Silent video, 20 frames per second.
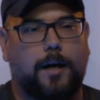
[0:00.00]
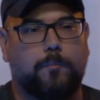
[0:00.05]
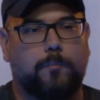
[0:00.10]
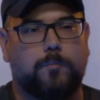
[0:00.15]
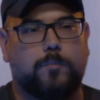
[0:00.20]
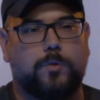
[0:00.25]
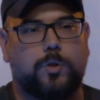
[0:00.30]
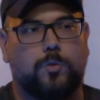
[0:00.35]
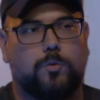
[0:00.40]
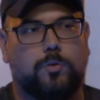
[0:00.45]

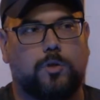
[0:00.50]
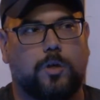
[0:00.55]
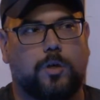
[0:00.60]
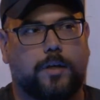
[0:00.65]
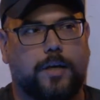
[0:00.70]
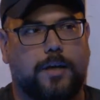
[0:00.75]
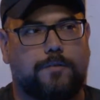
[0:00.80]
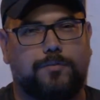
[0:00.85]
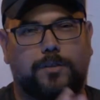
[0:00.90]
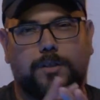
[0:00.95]
You
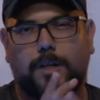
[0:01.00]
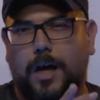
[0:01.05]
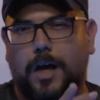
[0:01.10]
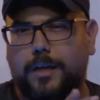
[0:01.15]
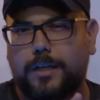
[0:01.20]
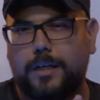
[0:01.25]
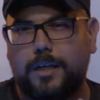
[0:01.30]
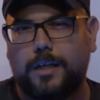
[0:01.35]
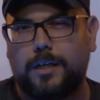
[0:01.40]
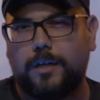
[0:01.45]
look at
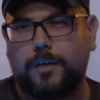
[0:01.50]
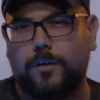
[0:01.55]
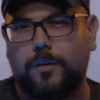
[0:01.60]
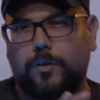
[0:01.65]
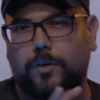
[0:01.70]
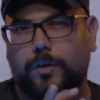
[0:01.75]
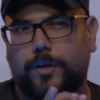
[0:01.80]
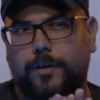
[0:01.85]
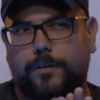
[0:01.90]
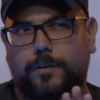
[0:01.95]
Valaki, you
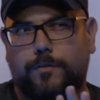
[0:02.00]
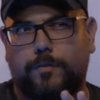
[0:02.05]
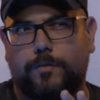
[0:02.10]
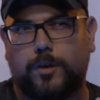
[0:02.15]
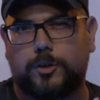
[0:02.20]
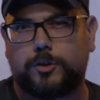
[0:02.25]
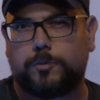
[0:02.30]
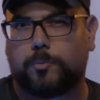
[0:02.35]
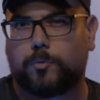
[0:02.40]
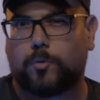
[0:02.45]
look at the
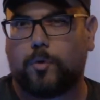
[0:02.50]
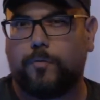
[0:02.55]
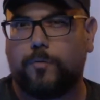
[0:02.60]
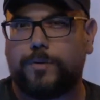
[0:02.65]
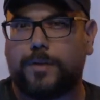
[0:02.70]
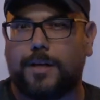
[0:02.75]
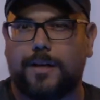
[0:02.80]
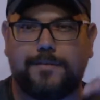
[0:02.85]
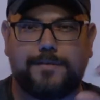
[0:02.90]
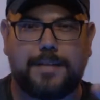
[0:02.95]
village of
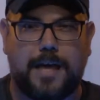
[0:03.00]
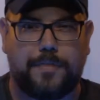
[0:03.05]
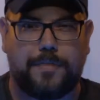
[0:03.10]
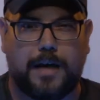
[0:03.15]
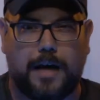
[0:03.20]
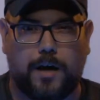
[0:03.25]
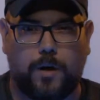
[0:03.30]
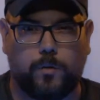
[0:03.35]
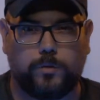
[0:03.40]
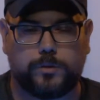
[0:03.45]
Barovia, Death
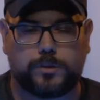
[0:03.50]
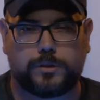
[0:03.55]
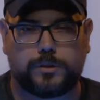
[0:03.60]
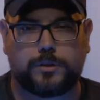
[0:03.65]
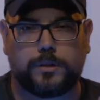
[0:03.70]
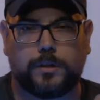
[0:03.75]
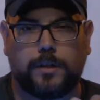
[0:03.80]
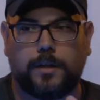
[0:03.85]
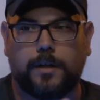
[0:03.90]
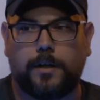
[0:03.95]

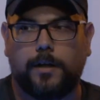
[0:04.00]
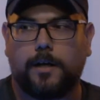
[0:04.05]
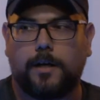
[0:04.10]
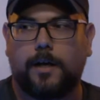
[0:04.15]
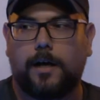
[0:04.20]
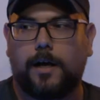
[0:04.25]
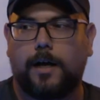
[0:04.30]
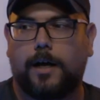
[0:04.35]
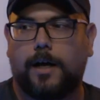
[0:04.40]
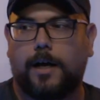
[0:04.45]
House,
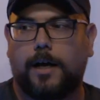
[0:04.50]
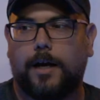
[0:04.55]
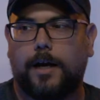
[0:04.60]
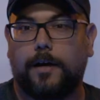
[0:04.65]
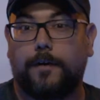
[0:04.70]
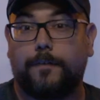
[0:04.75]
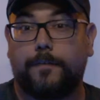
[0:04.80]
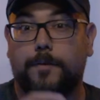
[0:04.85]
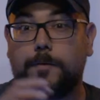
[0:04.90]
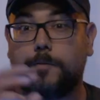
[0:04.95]

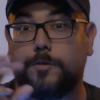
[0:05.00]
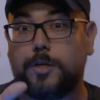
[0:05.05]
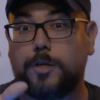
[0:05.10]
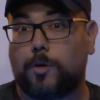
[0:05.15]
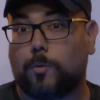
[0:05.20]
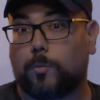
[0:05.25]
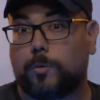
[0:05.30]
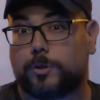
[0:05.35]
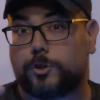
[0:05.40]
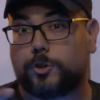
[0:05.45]
the
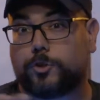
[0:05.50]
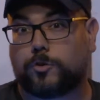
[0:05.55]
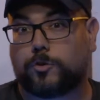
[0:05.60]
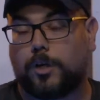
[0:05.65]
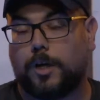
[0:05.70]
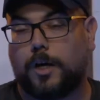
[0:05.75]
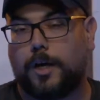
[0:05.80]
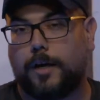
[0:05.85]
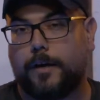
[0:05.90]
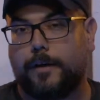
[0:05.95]
dinner with
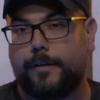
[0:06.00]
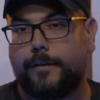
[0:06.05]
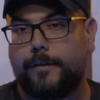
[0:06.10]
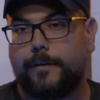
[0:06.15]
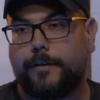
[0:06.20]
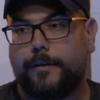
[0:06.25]
Strahd.